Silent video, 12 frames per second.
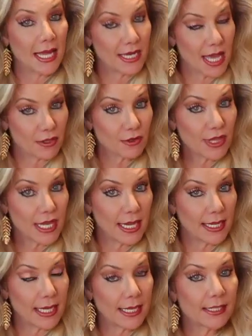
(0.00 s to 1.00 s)
another
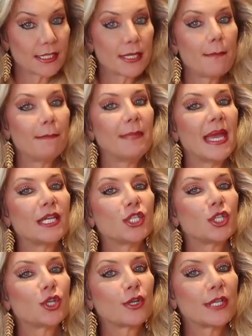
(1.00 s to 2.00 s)
thing is, make
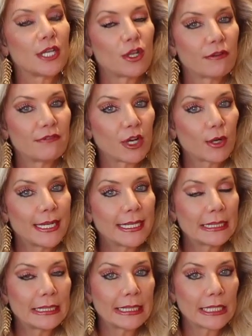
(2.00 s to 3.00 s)
sure that you're very
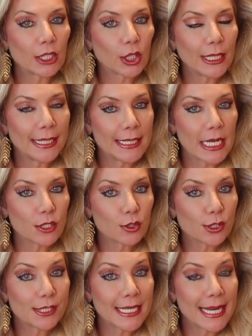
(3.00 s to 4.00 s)
clear in
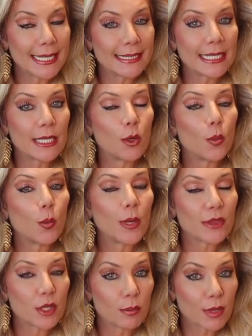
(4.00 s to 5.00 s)
understanding
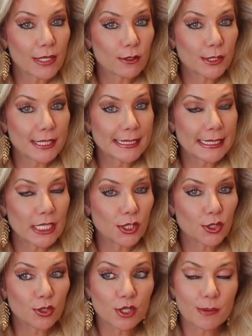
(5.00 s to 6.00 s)
with your brothers and
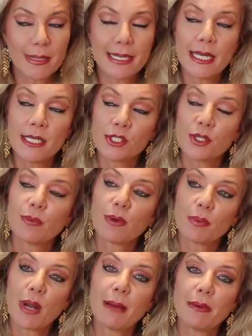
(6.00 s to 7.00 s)
sisters, because there
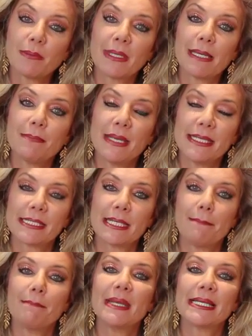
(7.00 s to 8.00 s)
will probably be
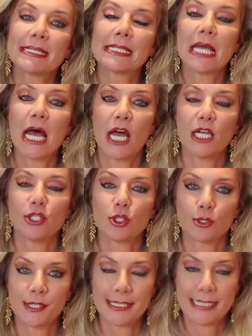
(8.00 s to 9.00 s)
some
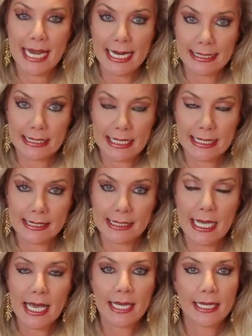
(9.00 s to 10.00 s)

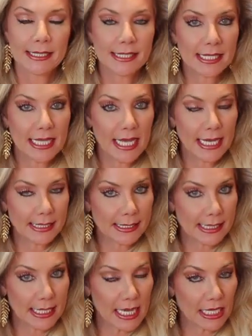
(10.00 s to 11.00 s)
misunderstandings, because
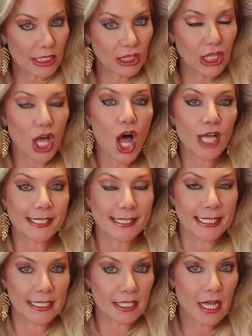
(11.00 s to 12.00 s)
things get
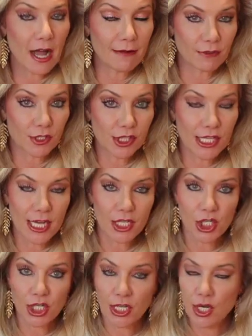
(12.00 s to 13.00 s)
lost in
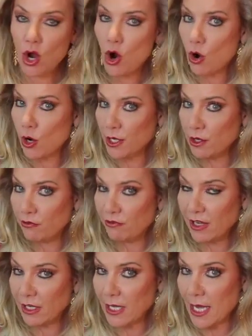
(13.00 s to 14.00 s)
conversation, or you
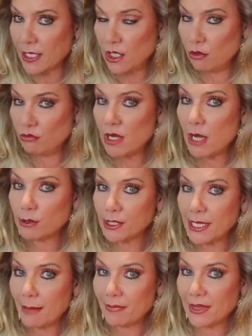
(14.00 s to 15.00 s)
feel like you know
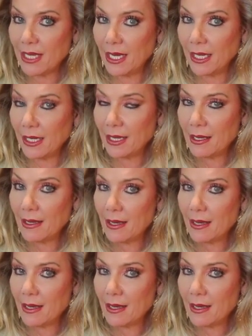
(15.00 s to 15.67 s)
something